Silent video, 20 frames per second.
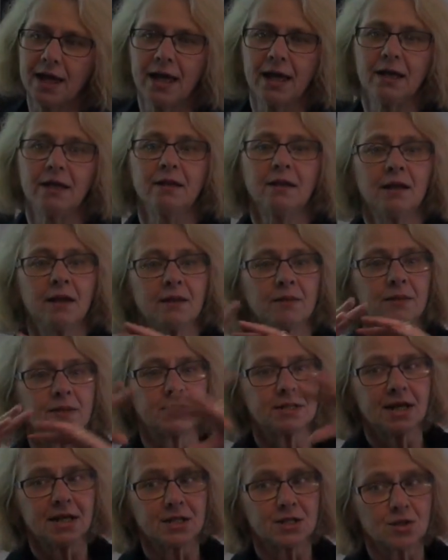than the
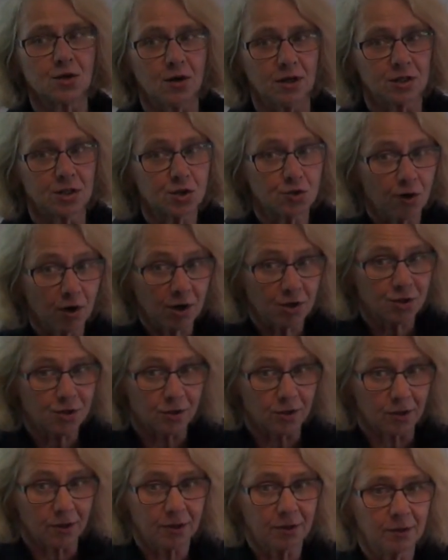test on
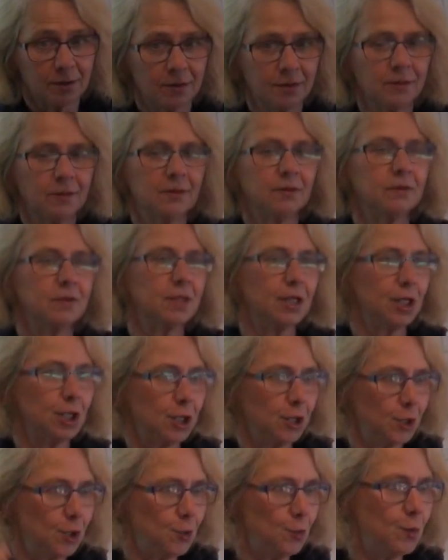structure
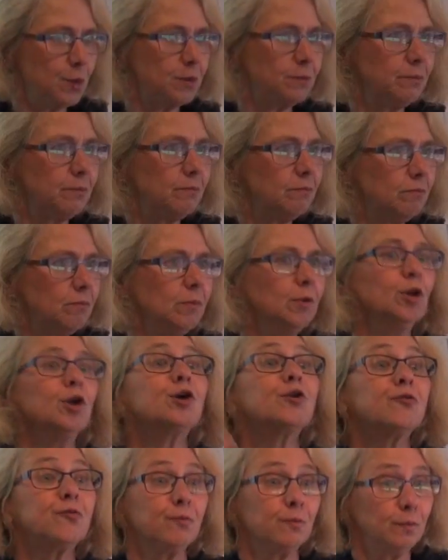that you would
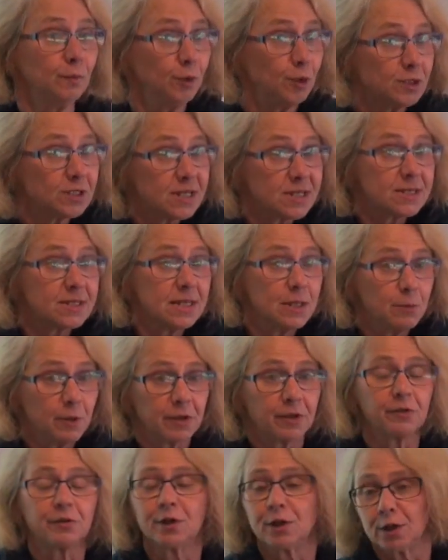look, look to see
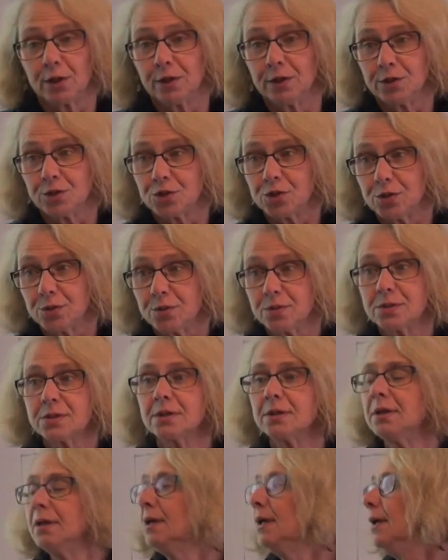whether there are issues.